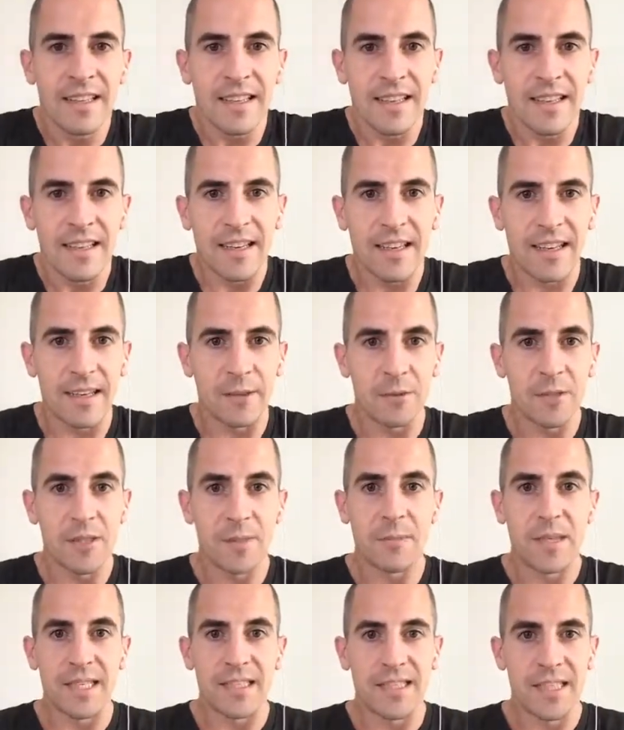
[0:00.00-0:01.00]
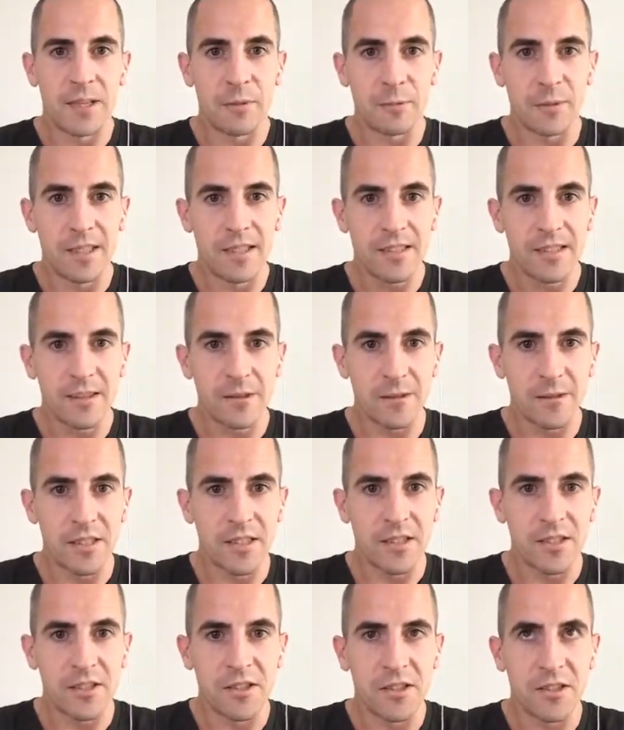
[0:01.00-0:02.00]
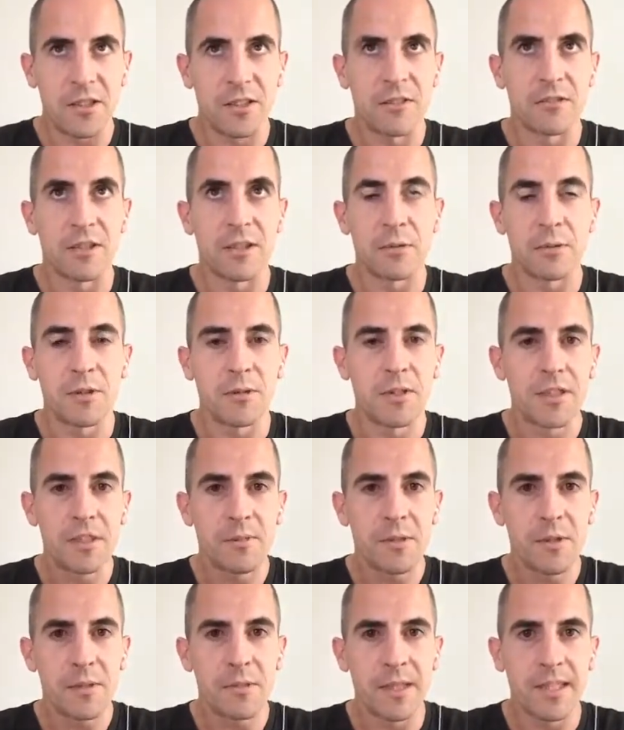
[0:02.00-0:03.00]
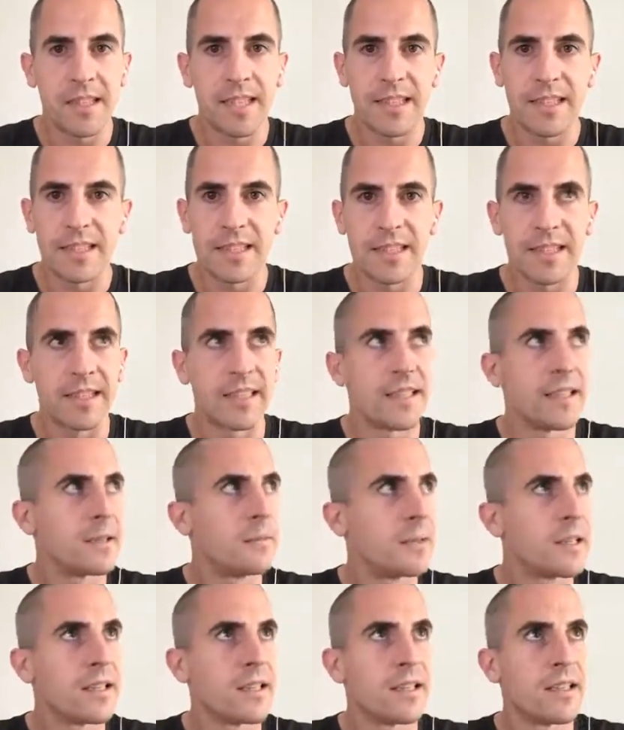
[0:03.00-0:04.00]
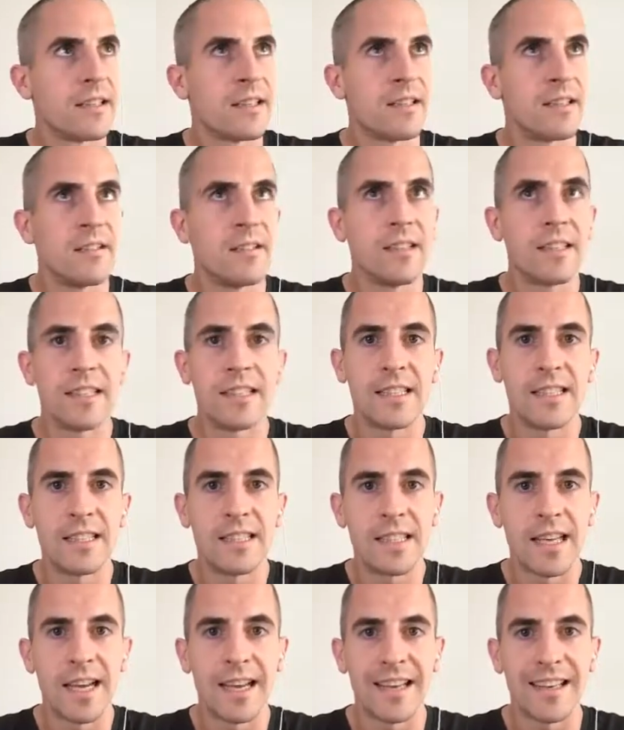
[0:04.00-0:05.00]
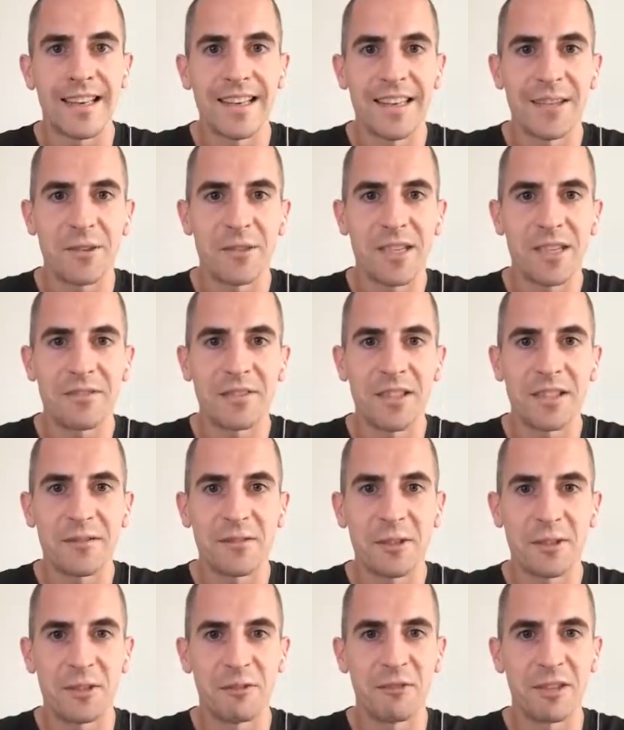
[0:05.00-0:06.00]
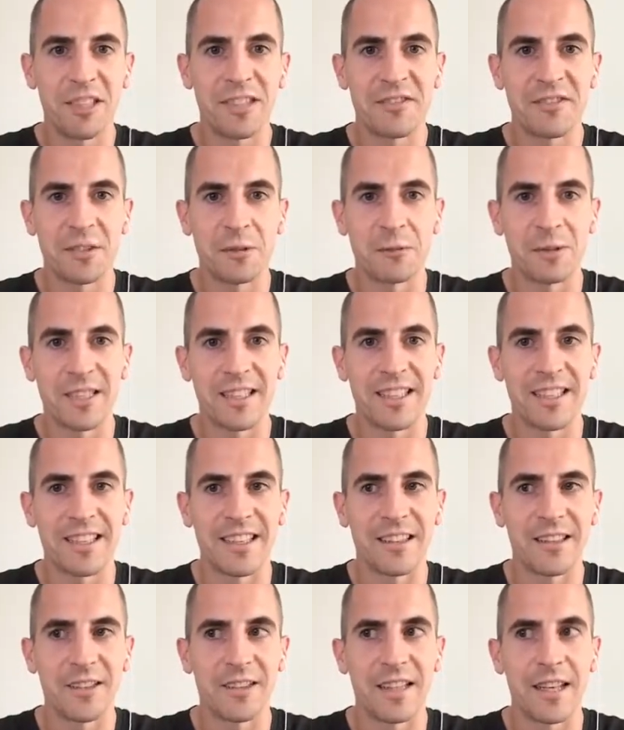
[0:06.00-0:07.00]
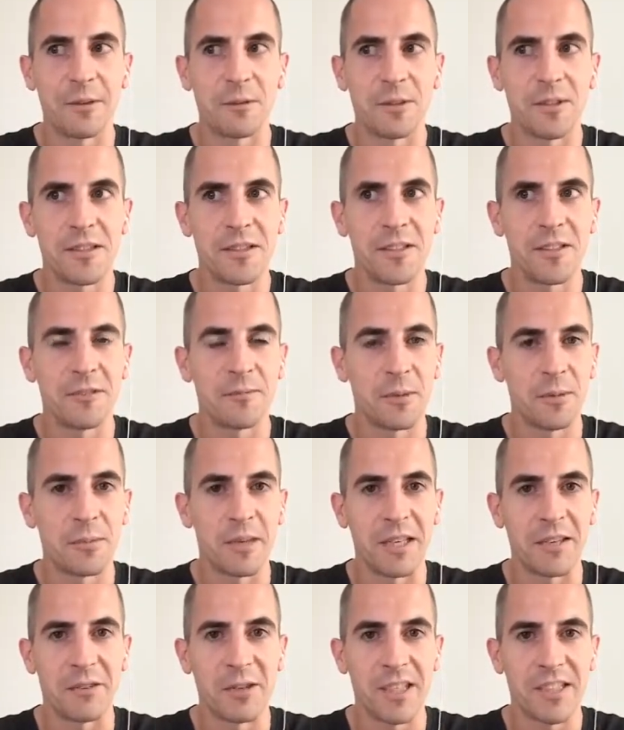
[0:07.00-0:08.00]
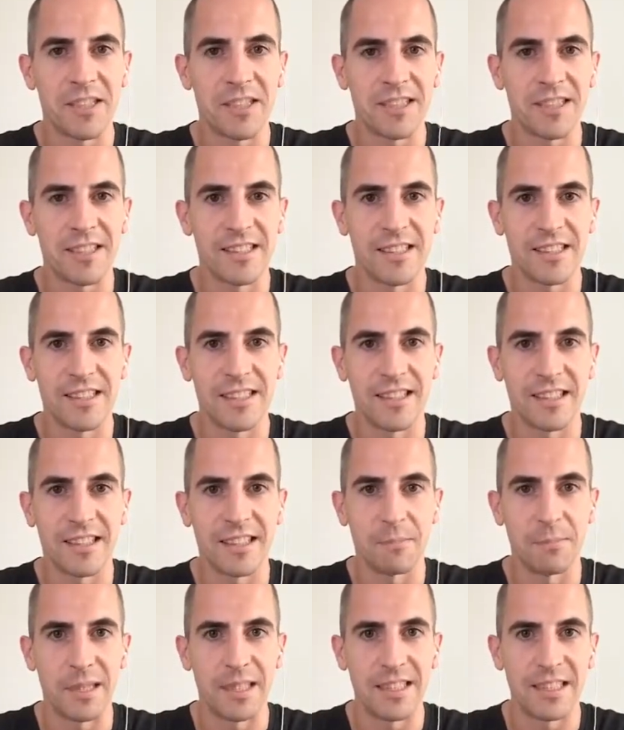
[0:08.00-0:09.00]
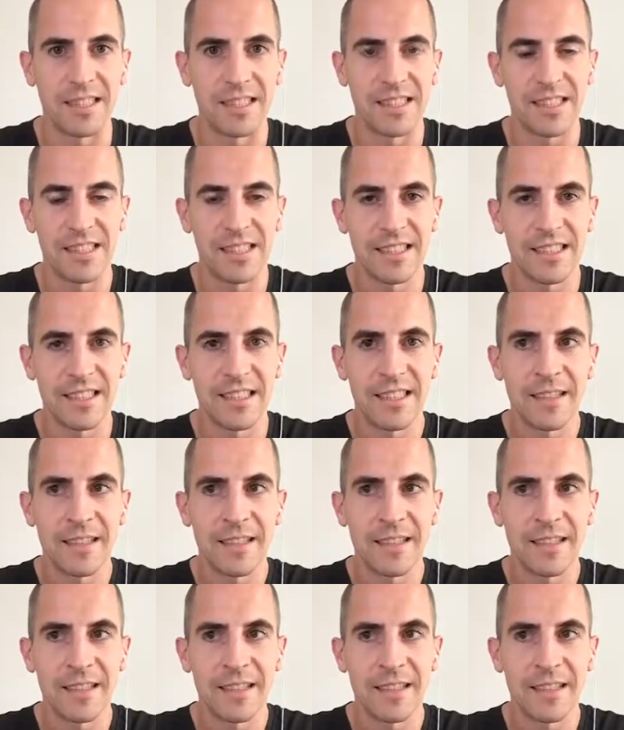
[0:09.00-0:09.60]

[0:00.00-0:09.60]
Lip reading: I was on my down week, so it was it was only supposed to be 19k, but I only did 10. I was having a very restful weekend. I thought that would serve me better actually, to take it a bit easy today.